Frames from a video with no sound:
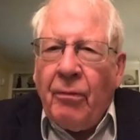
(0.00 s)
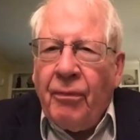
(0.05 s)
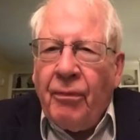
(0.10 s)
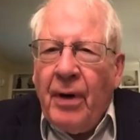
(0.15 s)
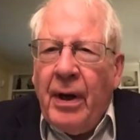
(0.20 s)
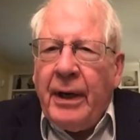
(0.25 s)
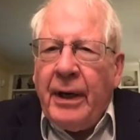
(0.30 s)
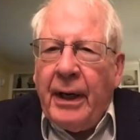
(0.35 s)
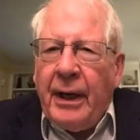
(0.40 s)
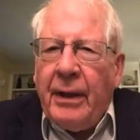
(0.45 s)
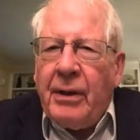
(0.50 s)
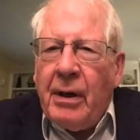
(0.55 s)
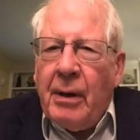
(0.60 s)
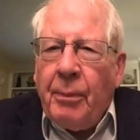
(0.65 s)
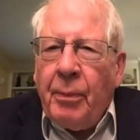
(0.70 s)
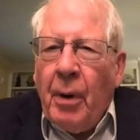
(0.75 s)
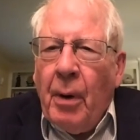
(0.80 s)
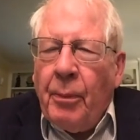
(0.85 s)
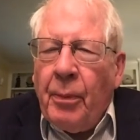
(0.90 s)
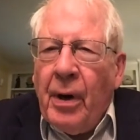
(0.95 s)
funding in the
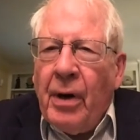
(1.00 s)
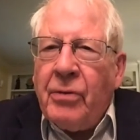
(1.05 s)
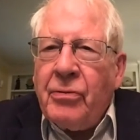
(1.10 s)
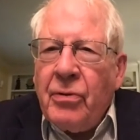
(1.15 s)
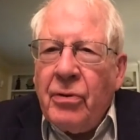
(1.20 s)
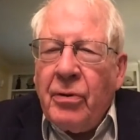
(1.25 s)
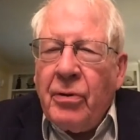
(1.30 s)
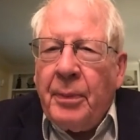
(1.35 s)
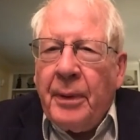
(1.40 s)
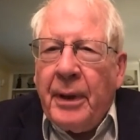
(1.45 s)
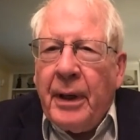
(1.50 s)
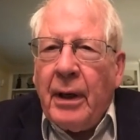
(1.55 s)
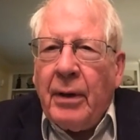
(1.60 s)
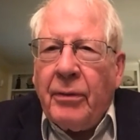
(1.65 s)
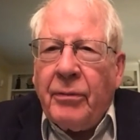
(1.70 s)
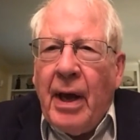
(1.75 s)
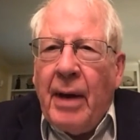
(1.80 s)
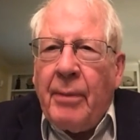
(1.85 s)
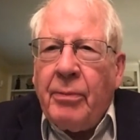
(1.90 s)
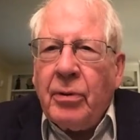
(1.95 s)
appropriations bill
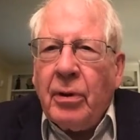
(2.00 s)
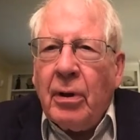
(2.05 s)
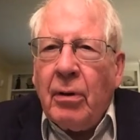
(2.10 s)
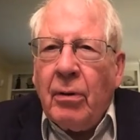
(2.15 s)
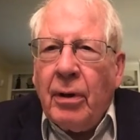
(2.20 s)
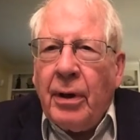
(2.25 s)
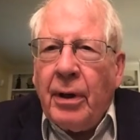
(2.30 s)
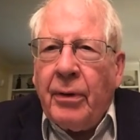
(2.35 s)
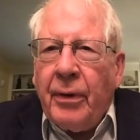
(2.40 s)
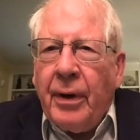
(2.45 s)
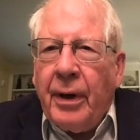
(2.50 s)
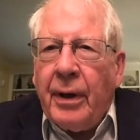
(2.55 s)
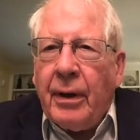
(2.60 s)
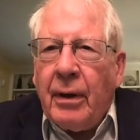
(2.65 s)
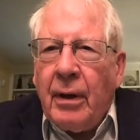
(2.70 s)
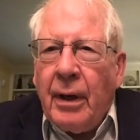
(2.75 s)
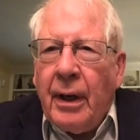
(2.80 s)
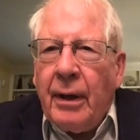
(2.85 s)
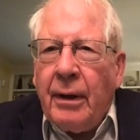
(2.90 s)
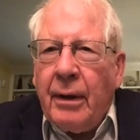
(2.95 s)
is absolutely
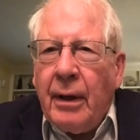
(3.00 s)
critical,